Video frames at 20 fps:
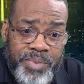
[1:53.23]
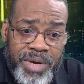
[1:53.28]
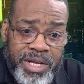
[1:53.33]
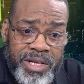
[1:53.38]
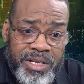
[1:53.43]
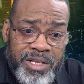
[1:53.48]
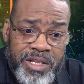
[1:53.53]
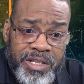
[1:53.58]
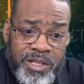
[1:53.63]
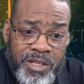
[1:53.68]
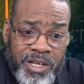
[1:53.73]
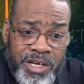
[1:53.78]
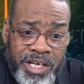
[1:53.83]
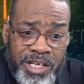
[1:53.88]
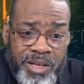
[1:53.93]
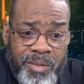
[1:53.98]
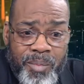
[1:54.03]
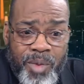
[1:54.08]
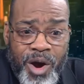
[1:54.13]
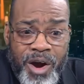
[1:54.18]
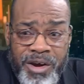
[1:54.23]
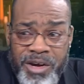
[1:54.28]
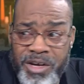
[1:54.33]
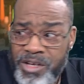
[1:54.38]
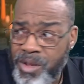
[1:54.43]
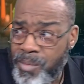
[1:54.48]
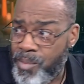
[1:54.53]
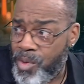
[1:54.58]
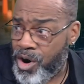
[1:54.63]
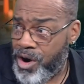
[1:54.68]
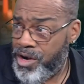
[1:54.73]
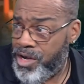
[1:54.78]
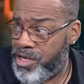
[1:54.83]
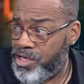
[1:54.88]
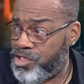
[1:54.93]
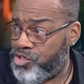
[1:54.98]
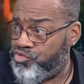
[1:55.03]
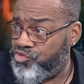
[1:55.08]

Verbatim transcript: But look at the market; the market is